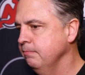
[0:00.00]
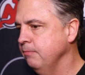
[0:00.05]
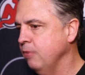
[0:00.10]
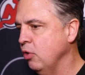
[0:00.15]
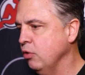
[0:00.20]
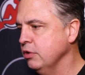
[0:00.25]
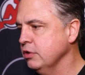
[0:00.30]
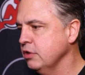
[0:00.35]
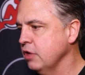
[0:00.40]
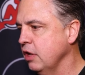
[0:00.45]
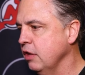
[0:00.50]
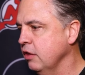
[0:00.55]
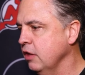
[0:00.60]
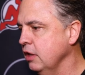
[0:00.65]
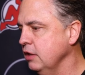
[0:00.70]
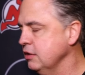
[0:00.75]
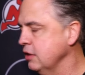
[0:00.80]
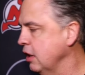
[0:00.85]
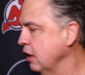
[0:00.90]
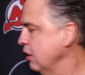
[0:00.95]
focused on
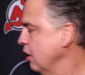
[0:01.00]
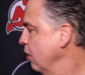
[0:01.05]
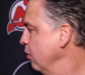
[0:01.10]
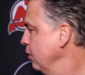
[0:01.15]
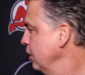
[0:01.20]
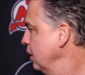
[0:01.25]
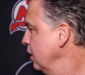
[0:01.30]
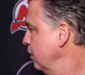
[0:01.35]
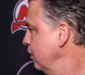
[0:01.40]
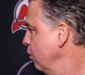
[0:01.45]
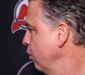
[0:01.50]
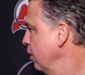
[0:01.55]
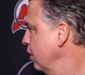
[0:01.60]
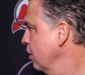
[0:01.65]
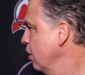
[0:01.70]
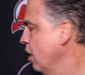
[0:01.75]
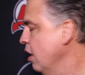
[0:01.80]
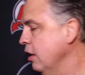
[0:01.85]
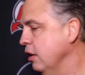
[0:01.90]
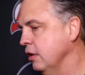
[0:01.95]
things that I thought we needed to
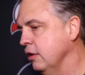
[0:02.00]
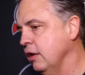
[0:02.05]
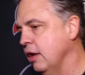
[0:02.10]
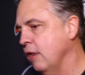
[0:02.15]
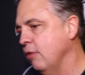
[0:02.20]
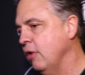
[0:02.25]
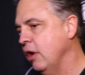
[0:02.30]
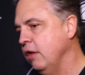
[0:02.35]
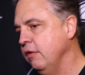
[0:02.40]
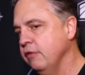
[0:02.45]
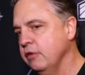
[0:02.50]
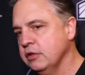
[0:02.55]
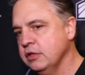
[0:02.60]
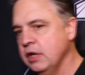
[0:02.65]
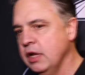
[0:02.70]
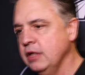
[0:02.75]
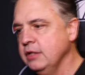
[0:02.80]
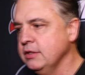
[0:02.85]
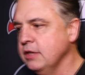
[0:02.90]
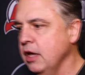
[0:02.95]
work on and get ready for
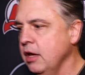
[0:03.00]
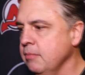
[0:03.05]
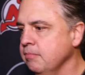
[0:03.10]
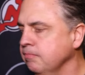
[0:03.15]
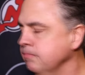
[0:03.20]
tonight's game.